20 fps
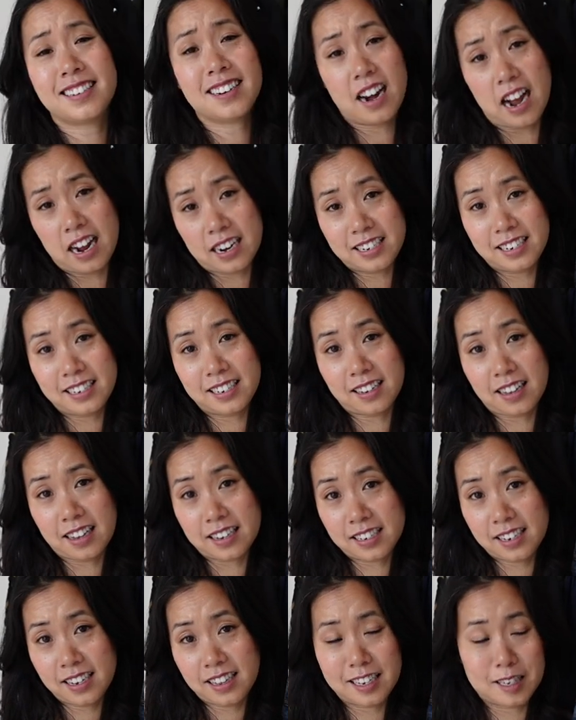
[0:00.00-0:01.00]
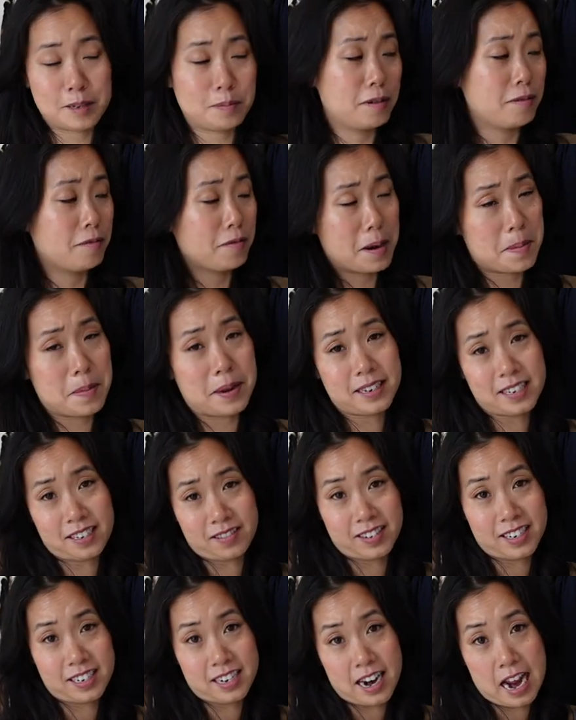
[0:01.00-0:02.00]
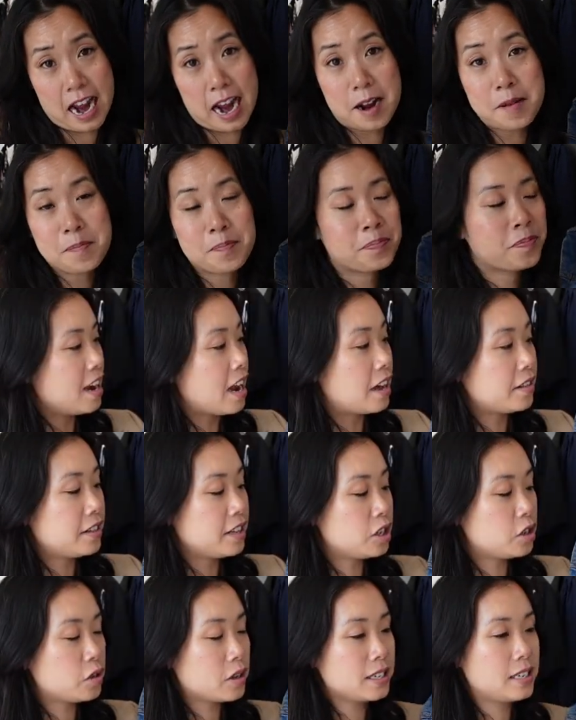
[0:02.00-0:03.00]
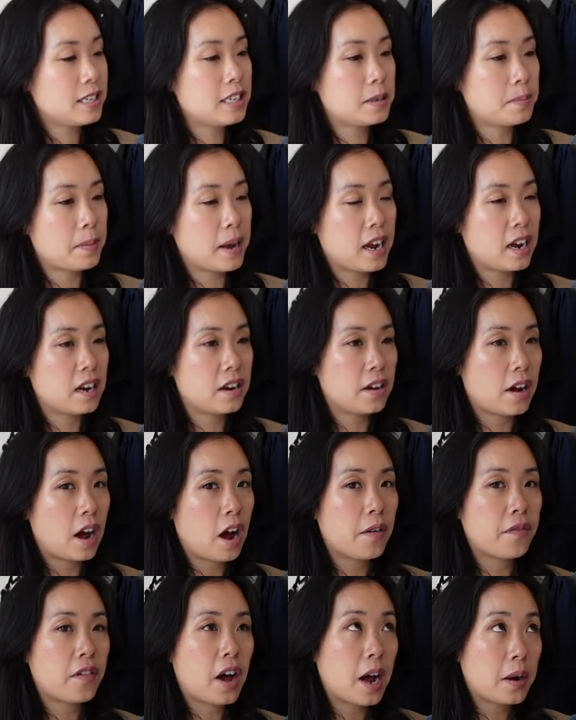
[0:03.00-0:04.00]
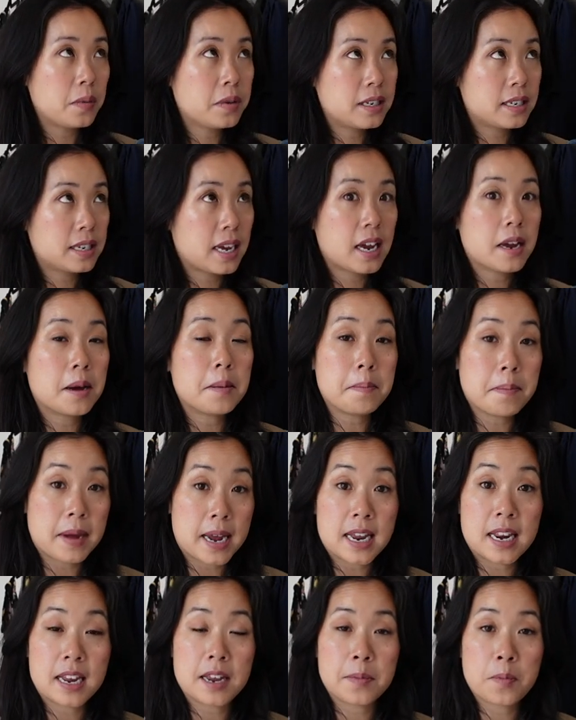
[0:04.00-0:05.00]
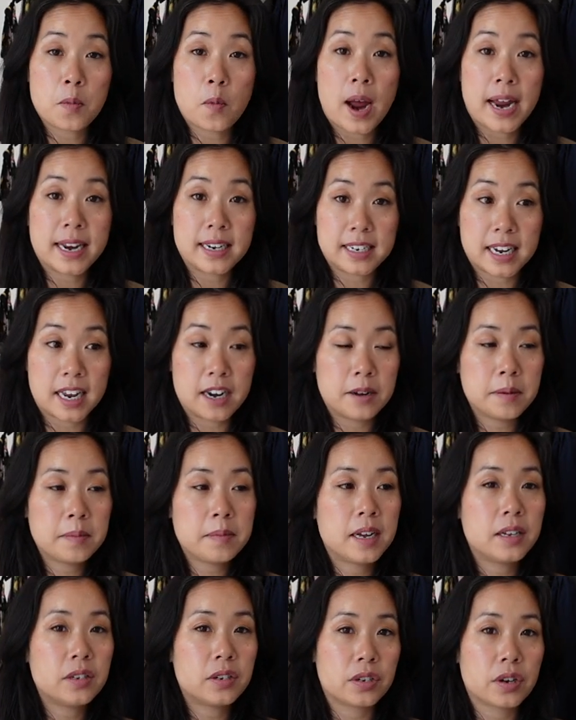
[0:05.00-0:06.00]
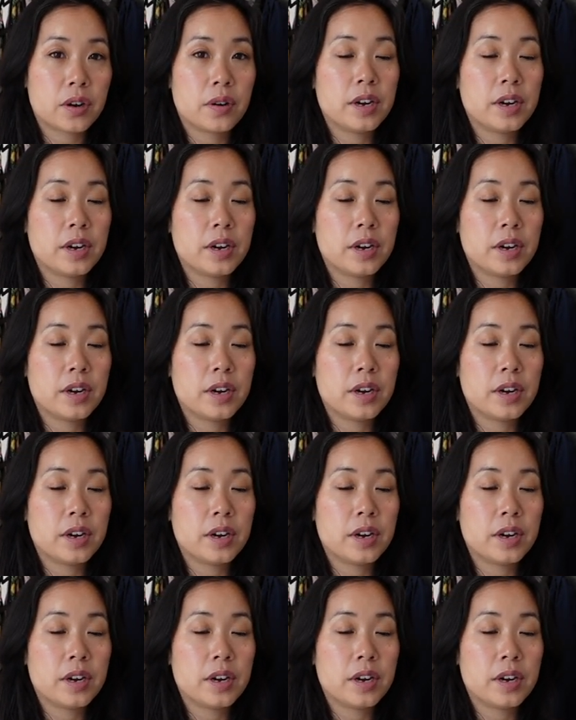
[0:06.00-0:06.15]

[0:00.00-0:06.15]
a 90s classic that's been remixed for today. Now this dress is made of, I would say, a medium weight denim, and so